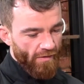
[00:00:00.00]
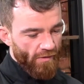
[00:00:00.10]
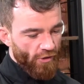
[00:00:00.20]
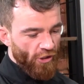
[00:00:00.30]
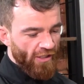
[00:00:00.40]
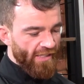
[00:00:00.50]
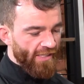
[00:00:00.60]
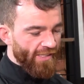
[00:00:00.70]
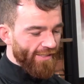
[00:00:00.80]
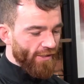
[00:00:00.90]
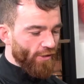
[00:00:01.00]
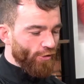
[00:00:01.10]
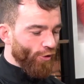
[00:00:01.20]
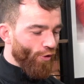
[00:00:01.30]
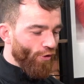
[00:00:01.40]
she needs
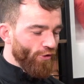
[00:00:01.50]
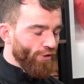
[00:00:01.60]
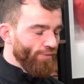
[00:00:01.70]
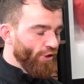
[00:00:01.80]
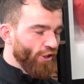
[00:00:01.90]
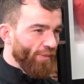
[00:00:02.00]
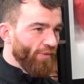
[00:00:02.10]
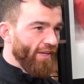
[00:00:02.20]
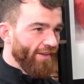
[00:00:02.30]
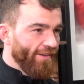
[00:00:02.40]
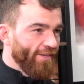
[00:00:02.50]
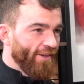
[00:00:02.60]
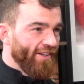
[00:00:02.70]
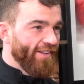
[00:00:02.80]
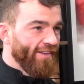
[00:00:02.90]
talking to, not shouting her. You
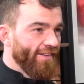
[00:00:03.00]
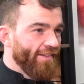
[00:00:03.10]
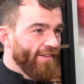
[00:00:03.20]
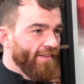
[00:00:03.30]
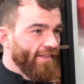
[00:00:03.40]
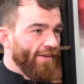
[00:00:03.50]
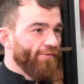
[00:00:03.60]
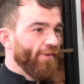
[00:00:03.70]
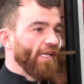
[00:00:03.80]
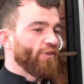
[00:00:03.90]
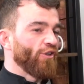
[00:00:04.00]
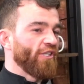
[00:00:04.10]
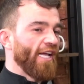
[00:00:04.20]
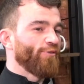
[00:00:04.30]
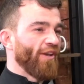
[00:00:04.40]
know what I mean? Because
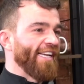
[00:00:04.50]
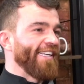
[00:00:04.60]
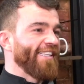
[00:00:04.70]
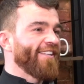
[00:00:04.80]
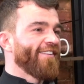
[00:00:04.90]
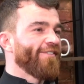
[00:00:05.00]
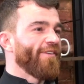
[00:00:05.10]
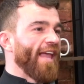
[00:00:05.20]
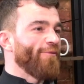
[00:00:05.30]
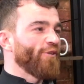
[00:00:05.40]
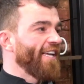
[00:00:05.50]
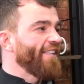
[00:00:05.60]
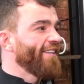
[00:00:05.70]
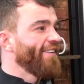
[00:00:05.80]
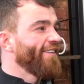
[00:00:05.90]
that's what I needed when I was a
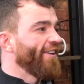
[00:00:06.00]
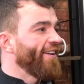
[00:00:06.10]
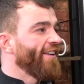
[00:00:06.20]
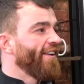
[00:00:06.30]
kid. You know what I mean?